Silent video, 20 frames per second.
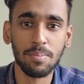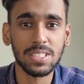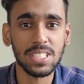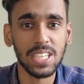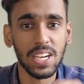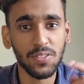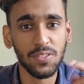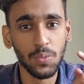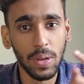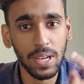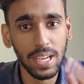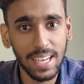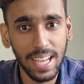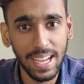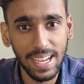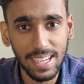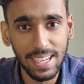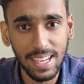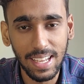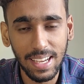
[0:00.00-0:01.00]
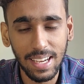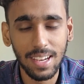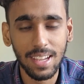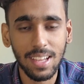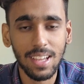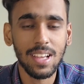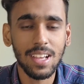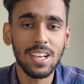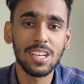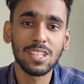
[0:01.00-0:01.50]
BITSAT 2019.
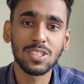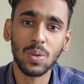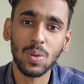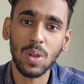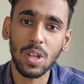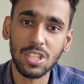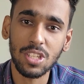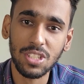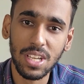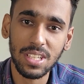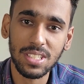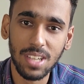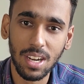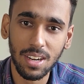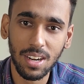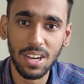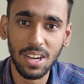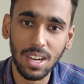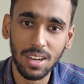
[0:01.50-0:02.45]
So let's just get started